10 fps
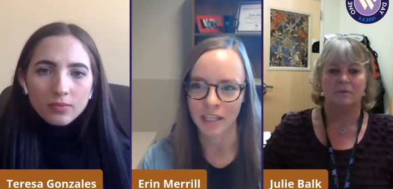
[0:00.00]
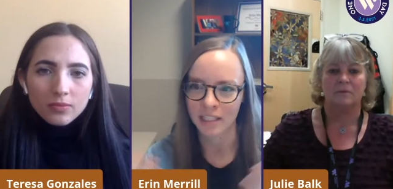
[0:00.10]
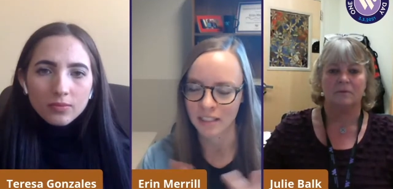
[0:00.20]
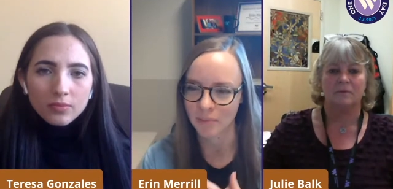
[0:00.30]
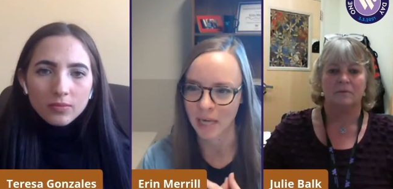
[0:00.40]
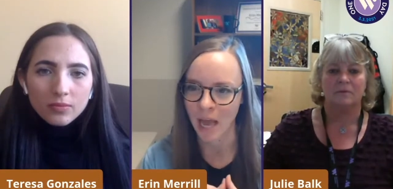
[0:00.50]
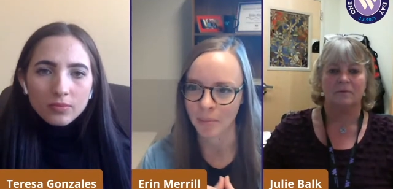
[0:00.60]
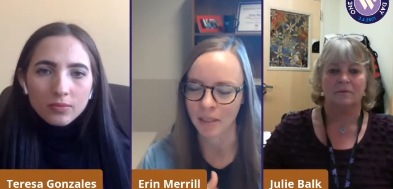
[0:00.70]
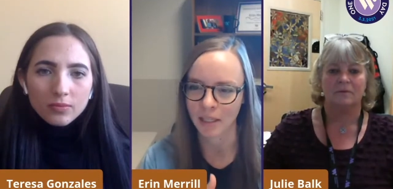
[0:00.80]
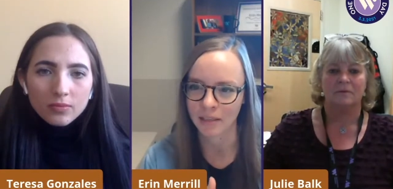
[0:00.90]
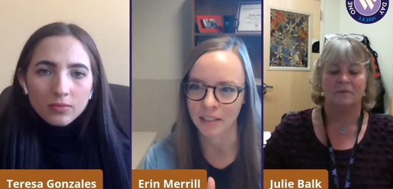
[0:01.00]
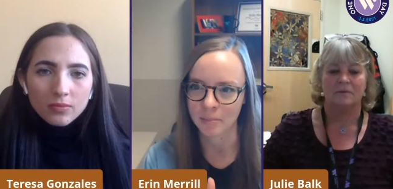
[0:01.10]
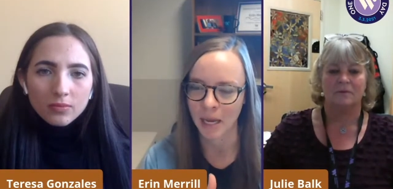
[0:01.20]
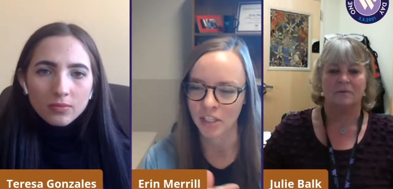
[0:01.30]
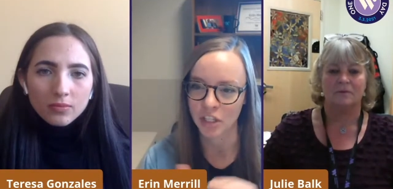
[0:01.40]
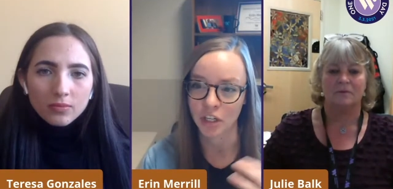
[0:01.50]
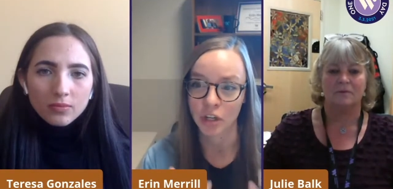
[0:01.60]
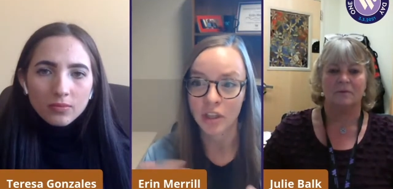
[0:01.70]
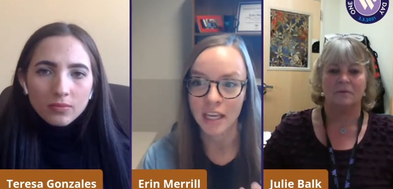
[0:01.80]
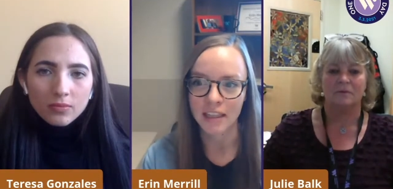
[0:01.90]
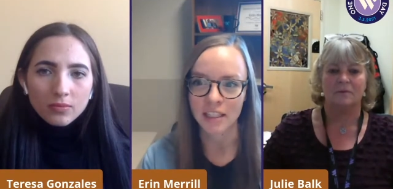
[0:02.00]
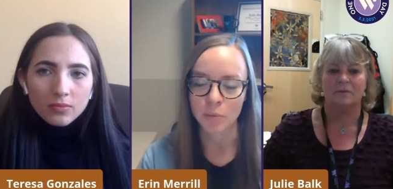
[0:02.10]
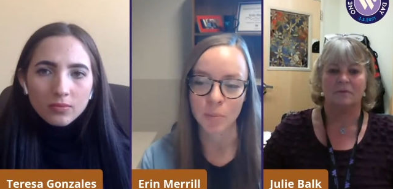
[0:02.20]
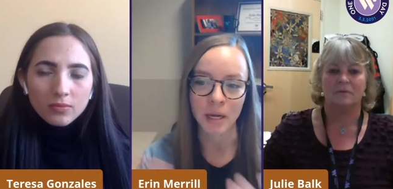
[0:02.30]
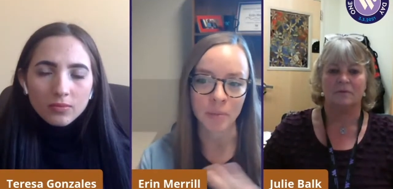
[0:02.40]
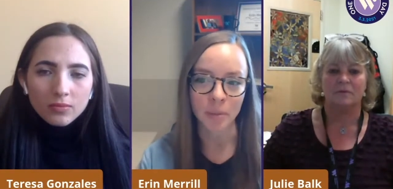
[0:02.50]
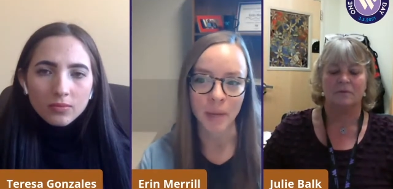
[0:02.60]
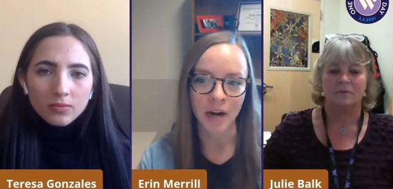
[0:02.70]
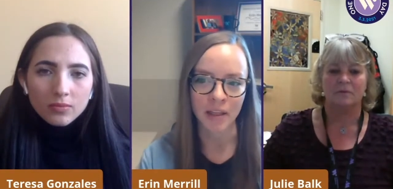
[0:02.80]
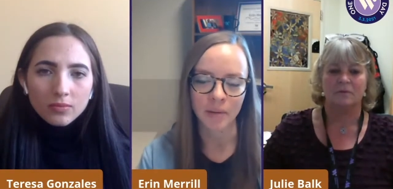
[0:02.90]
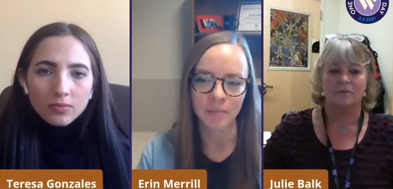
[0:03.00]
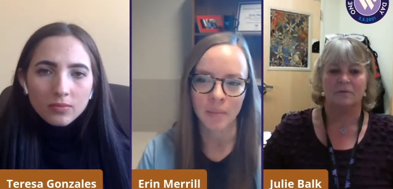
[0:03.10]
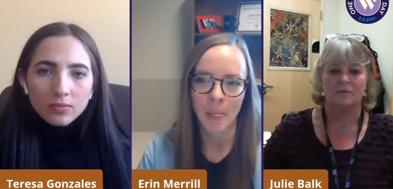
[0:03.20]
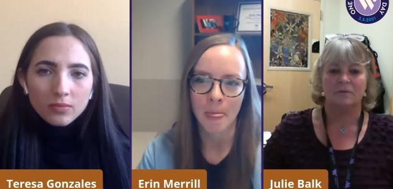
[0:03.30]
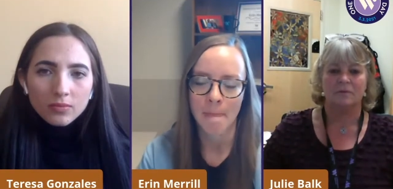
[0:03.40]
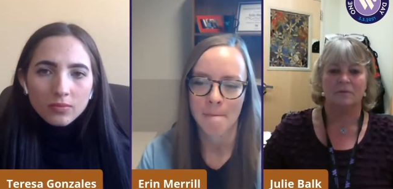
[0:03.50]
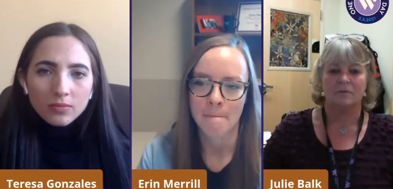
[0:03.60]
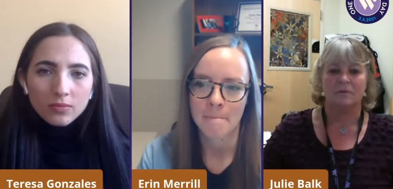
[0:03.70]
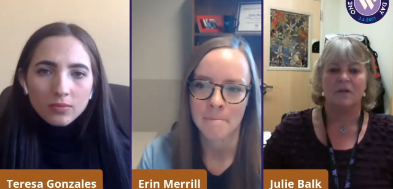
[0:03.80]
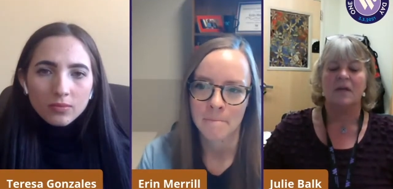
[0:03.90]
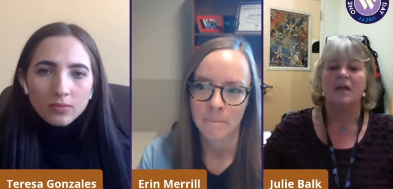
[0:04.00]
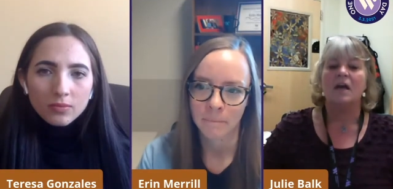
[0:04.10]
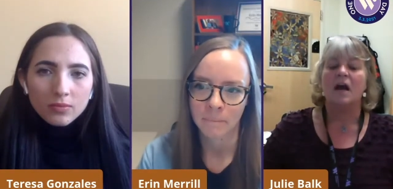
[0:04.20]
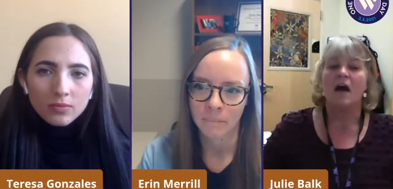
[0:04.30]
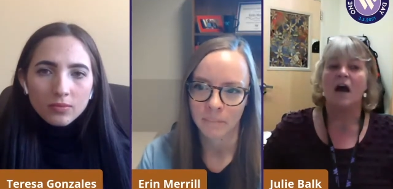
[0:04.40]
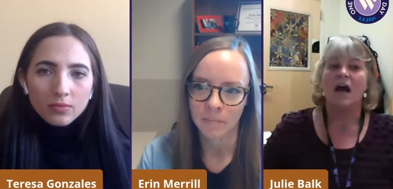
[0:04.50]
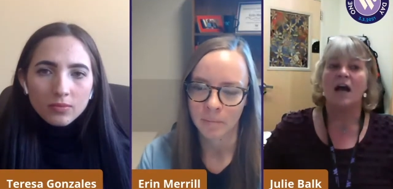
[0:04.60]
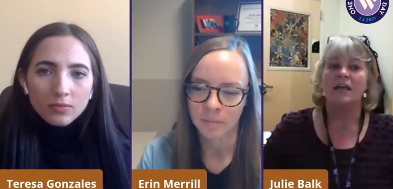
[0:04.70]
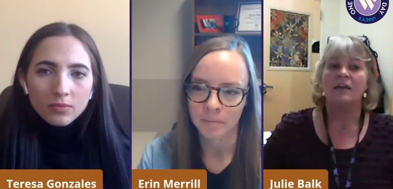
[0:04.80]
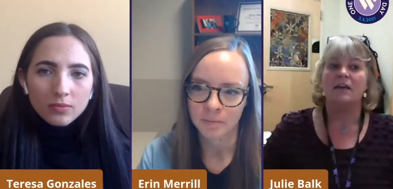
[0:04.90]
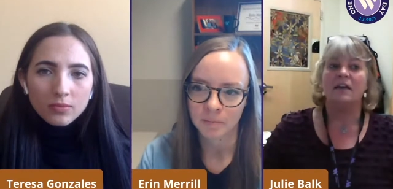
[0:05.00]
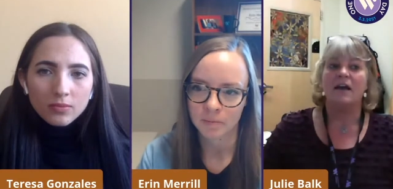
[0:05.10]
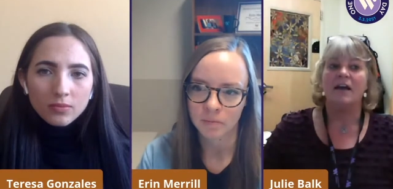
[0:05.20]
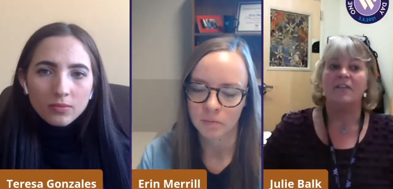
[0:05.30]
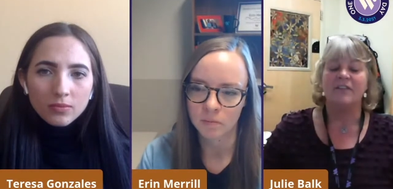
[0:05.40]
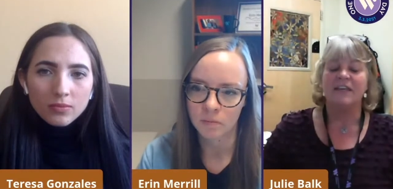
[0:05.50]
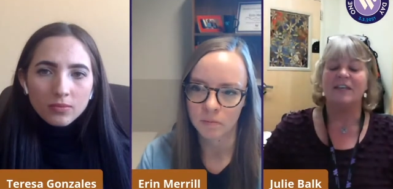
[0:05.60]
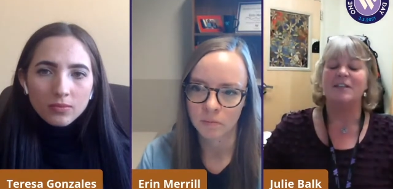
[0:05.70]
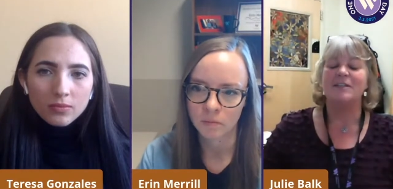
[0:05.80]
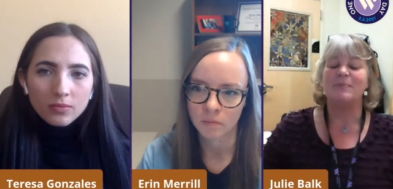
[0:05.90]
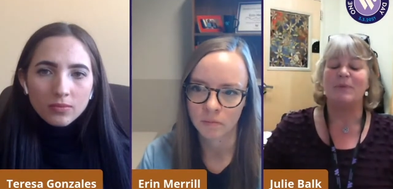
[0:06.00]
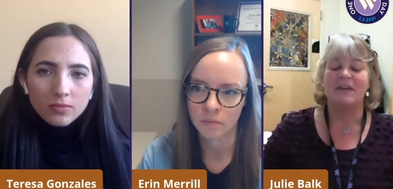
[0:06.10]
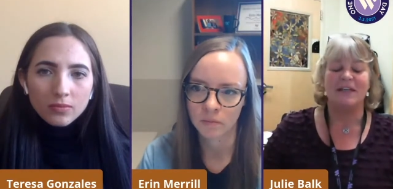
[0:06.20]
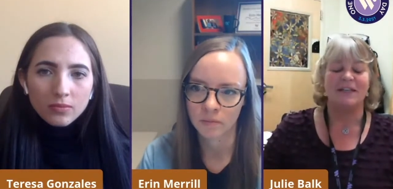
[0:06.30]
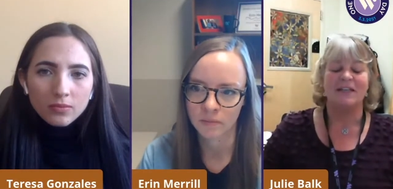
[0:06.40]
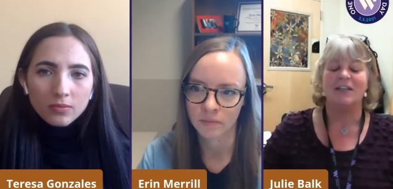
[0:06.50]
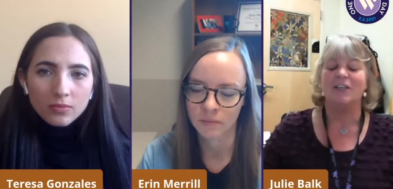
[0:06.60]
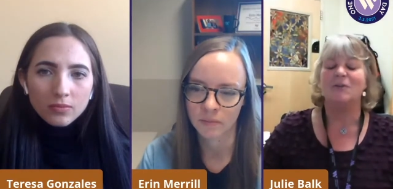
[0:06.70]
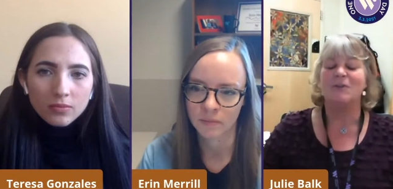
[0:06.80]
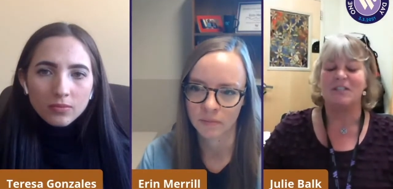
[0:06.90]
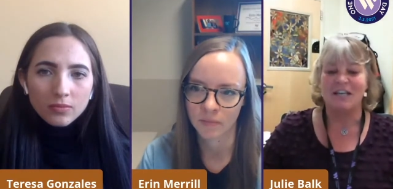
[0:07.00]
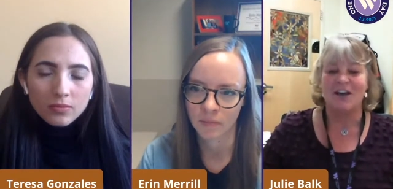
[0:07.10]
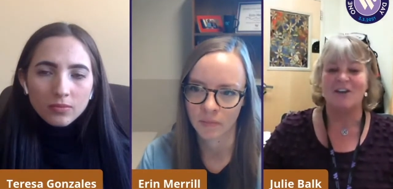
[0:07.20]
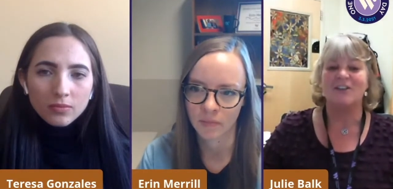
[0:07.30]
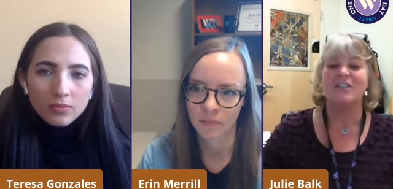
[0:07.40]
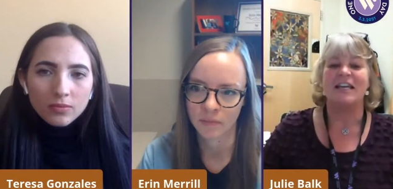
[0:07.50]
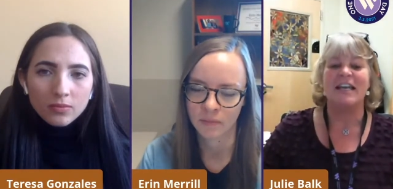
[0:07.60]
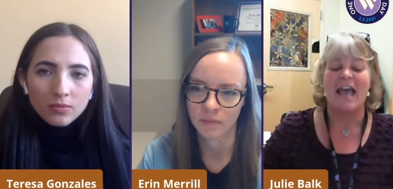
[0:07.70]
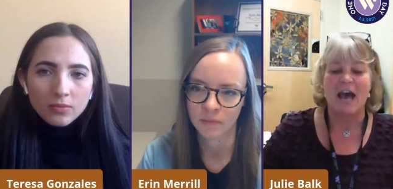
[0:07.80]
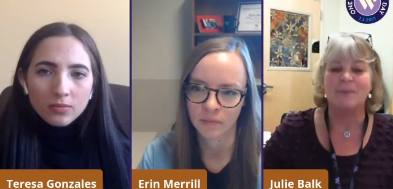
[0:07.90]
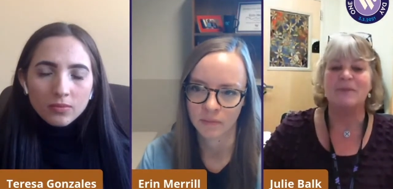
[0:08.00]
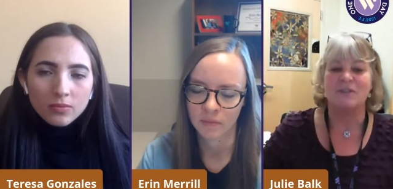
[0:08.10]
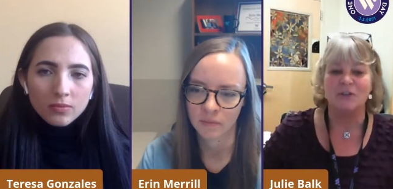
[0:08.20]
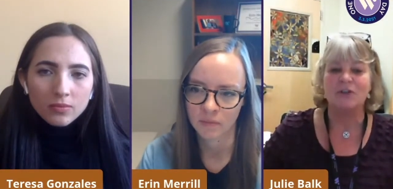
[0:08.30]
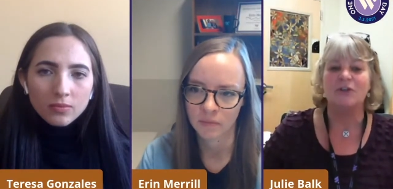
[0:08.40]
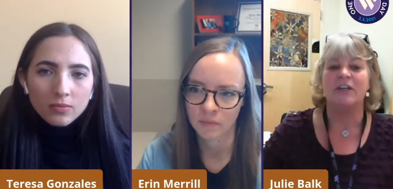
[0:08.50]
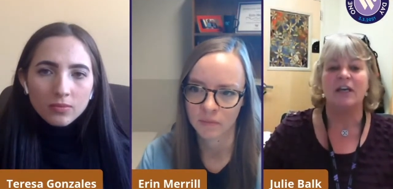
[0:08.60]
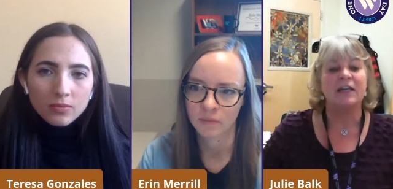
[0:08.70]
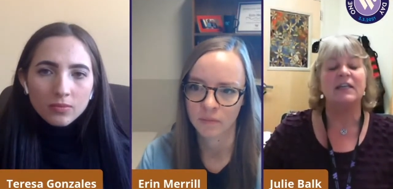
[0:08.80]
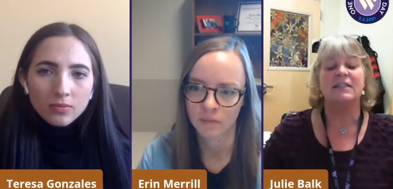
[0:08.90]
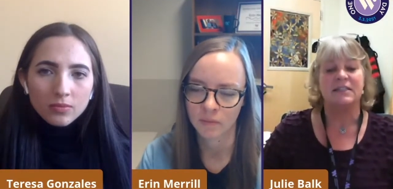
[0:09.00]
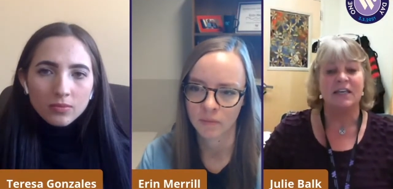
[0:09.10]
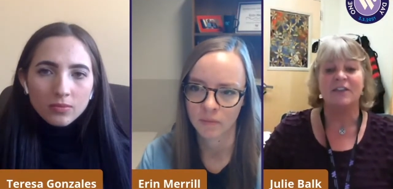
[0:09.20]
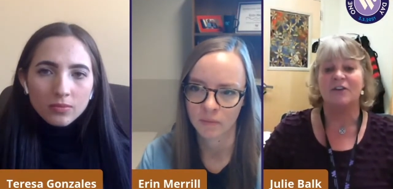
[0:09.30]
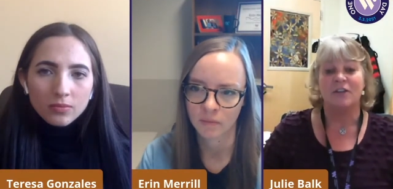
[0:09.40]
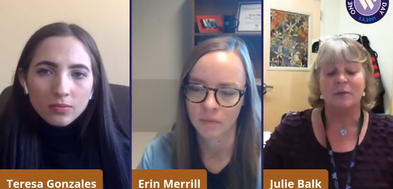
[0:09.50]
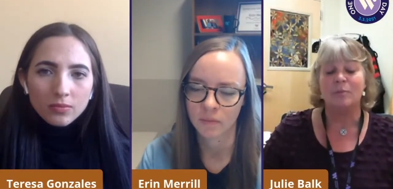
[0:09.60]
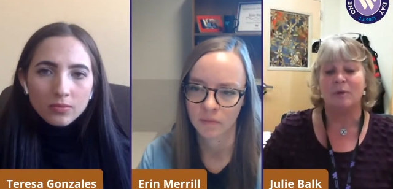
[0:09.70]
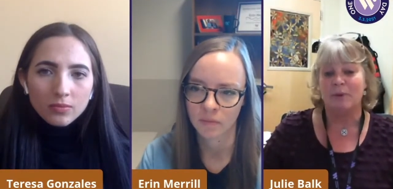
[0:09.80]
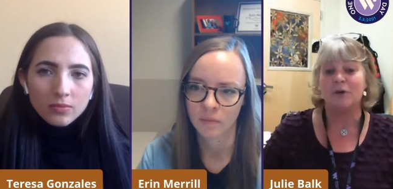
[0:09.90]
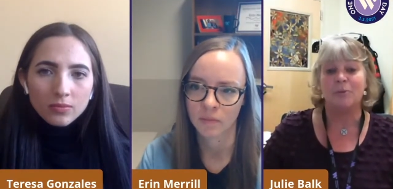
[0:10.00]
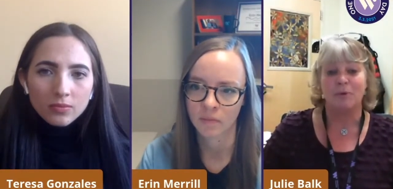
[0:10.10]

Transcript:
Speaker 1: things that have been happening this past year do you think this will better prepare them
Speaker 2: I I think it has been a huge challenge and absolutely I can say they're going to be better